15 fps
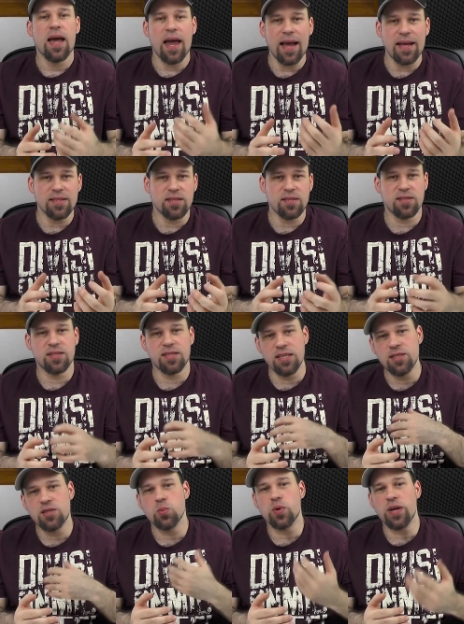and
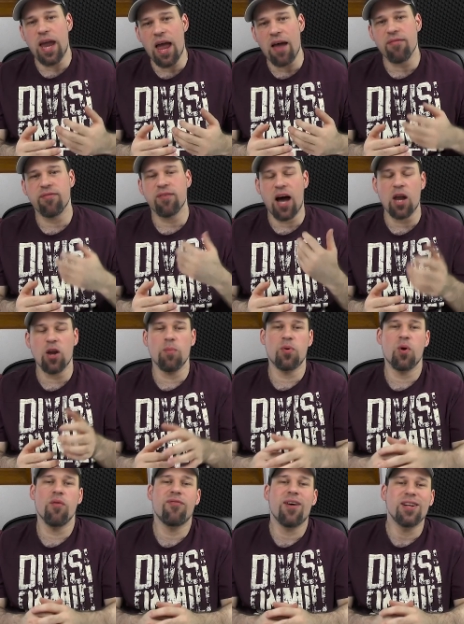since we have color
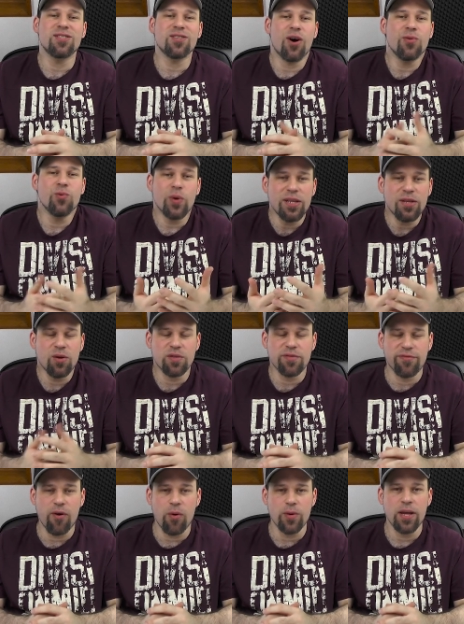profiles on Windows
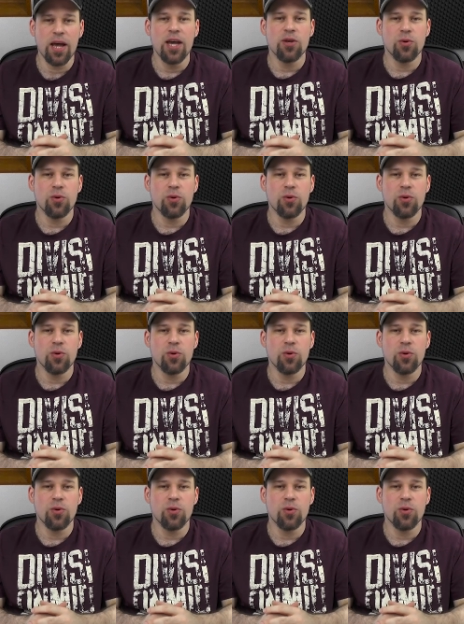Phone,